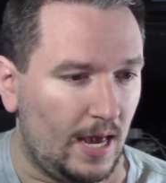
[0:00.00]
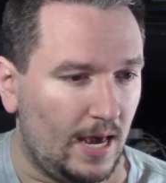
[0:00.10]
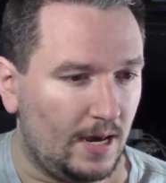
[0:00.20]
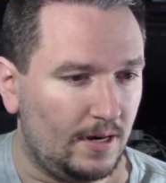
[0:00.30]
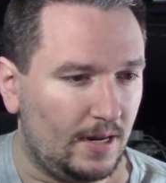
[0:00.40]

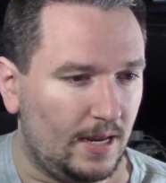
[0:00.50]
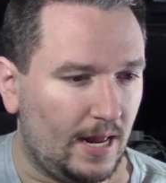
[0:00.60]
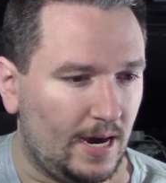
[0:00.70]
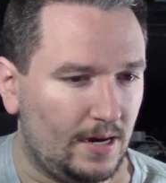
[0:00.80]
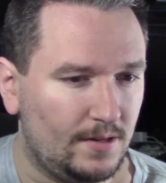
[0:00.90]
and it
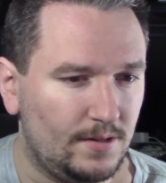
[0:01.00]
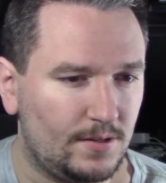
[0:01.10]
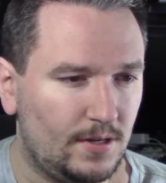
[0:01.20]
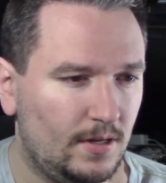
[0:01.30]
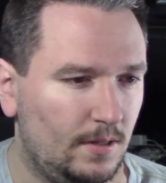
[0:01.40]

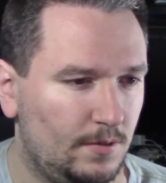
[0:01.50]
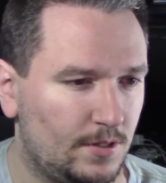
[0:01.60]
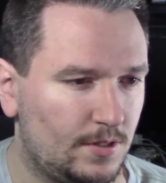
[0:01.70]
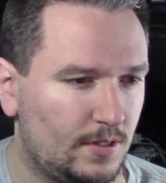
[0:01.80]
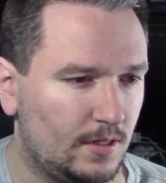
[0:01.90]
has, let me
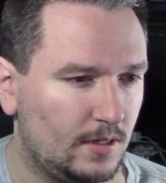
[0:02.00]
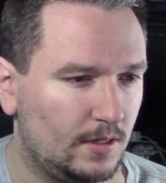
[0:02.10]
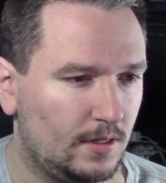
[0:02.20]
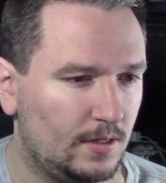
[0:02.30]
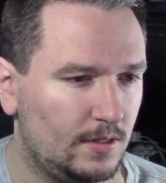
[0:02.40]
just
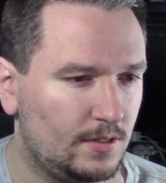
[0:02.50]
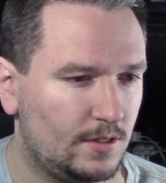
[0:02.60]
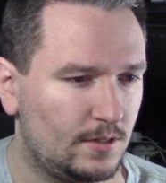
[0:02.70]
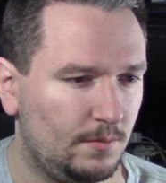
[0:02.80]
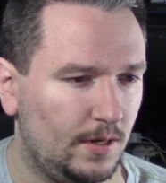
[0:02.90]

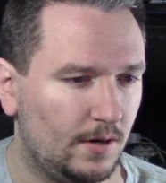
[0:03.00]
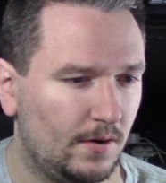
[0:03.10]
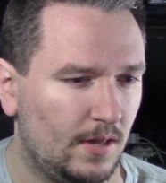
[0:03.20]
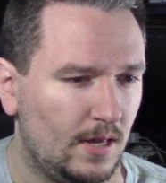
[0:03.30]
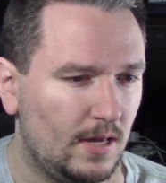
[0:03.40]
system
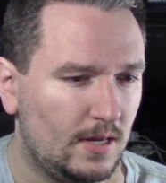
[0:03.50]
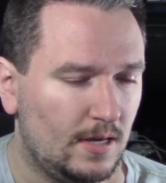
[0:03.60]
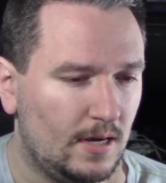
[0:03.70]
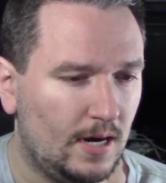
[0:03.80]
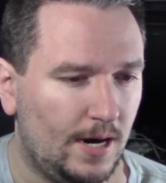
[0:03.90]
here.
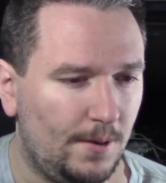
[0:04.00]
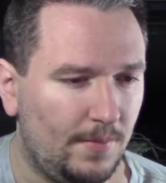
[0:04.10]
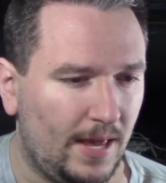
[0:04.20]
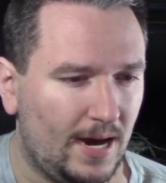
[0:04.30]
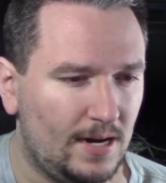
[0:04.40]

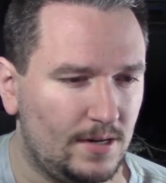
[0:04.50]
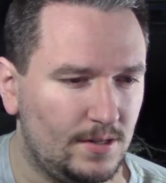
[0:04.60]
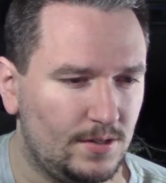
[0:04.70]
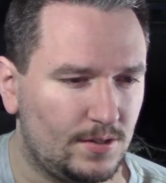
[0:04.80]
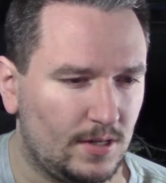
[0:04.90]

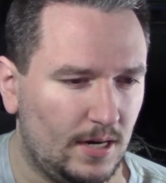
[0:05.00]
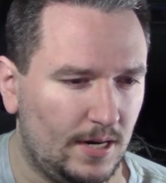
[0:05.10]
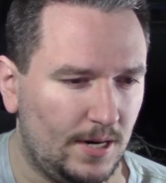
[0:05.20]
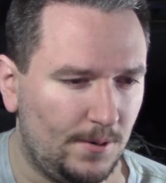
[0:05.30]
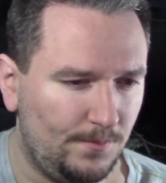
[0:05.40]
has
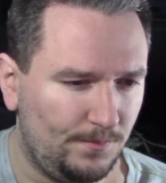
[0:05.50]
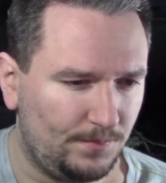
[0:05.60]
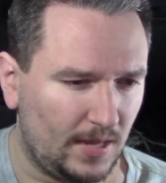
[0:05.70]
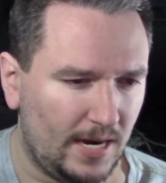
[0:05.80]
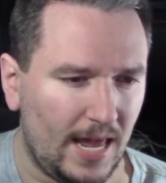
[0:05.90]
an
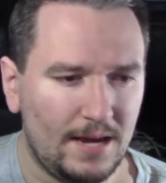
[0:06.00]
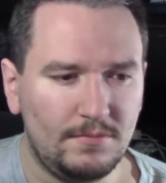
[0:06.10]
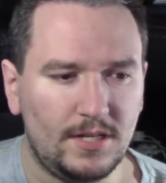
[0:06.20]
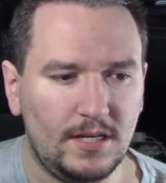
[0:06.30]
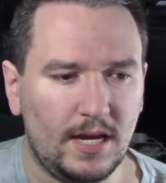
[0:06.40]

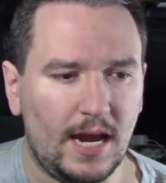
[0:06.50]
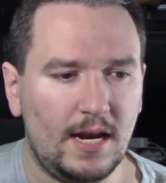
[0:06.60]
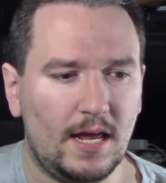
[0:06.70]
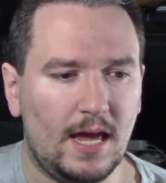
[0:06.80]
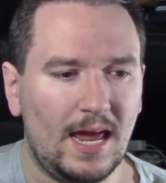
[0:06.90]

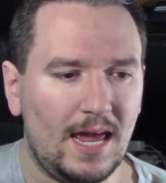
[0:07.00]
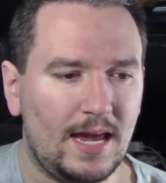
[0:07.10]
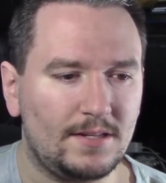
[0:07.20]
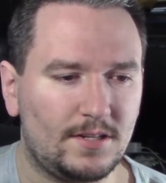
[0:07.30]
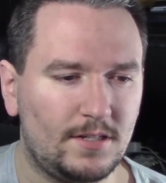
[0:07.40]
AMD
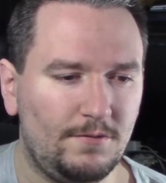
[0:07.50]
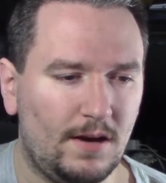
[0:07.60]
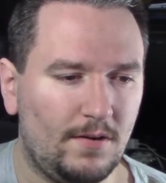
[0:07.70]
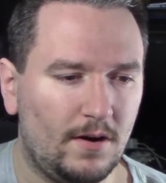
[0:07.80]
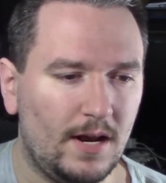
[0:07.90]
A8
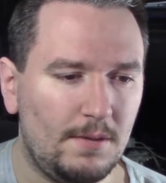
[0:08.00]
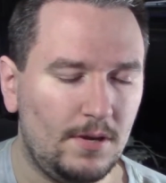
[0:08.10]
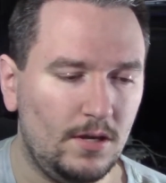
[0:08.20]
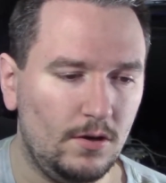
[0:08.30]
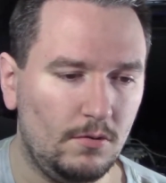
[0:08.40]
6500
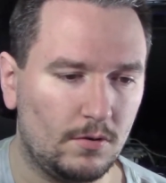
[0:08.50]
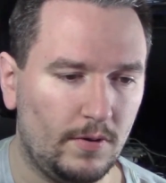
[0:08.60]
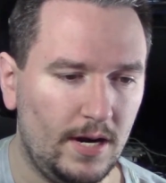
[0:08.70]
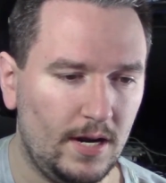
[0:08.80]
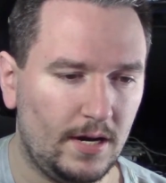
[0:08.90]
APU with
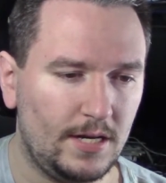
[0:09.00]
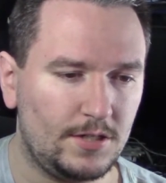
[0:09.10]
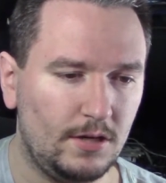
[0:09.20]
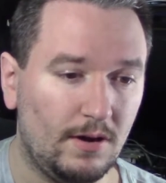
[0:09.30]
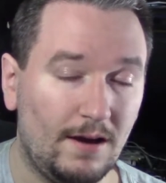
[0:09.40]
Radeon
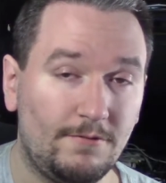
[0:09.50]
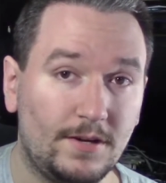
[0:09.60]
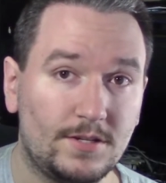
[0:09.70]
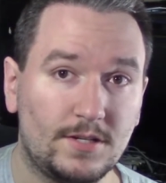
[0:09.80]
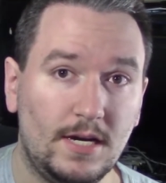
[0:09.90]
HD
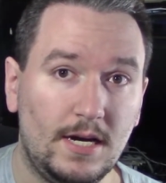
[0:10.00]
graphics.